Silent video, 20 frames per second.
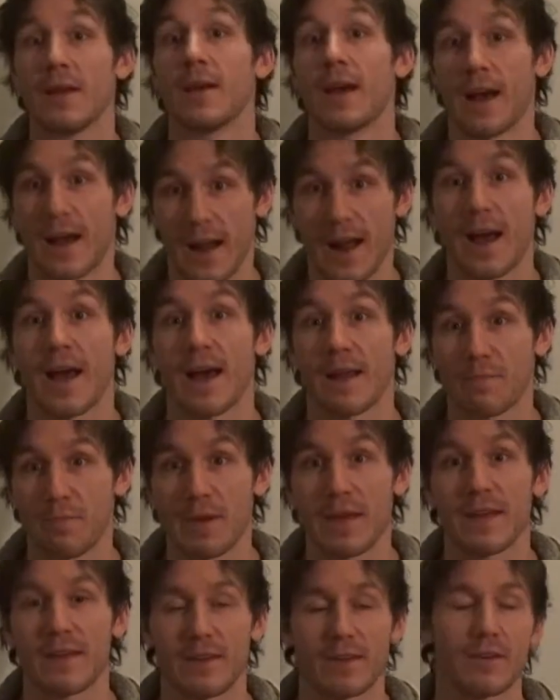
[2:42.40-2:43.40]
I had
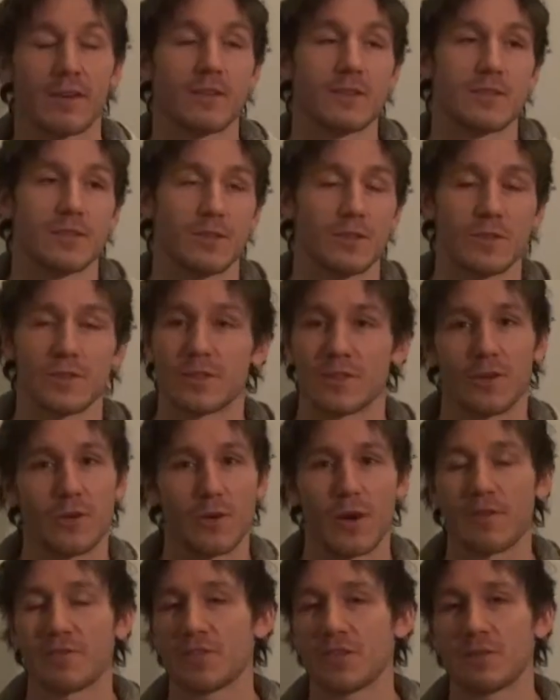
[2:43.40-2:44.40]
bacon also.
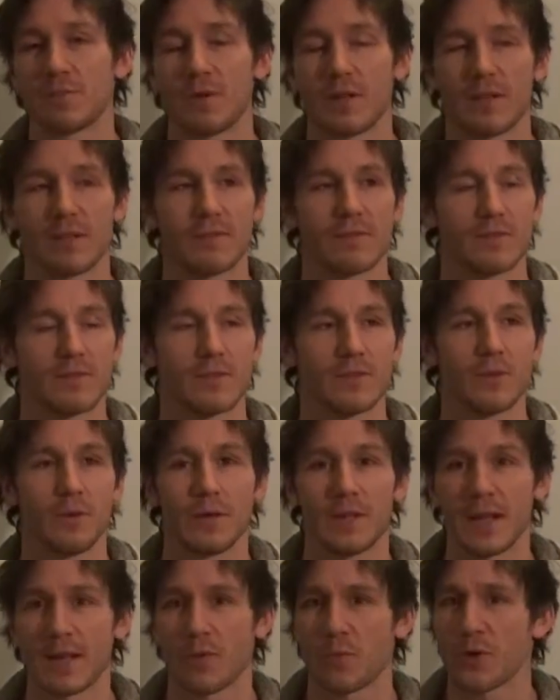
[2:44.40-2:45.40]
So I've just been doing
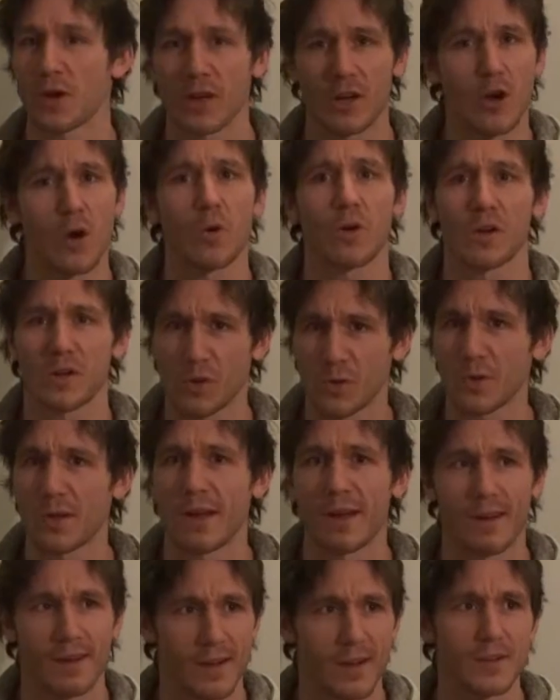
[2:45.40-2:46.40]
that with a
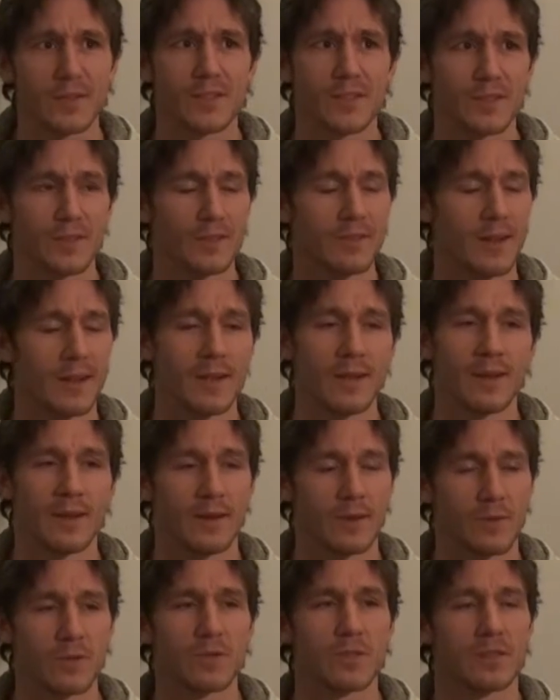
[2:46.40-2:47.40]
Coca-Cola also,
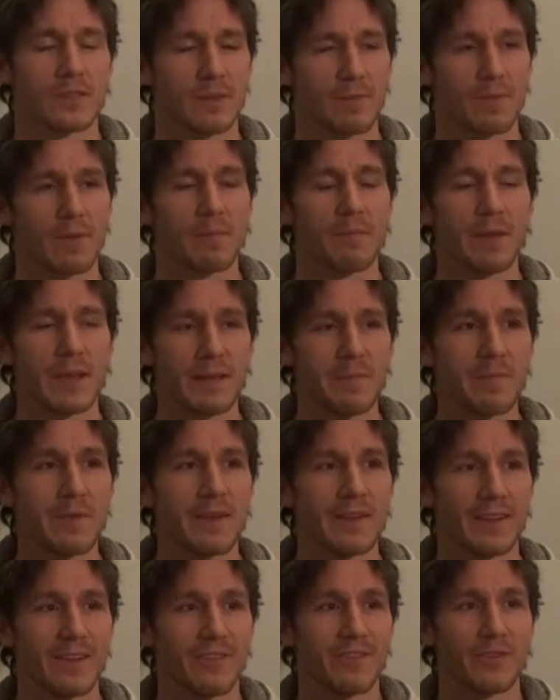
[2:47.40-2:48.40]
which was a big
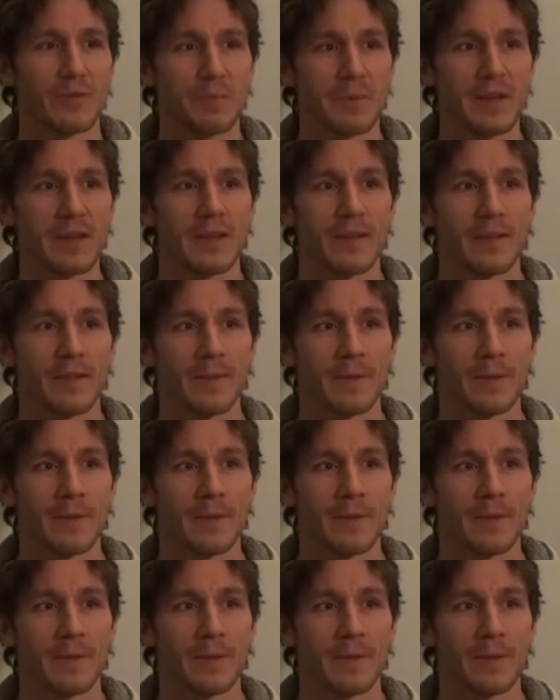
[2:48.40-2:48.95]
meal for me.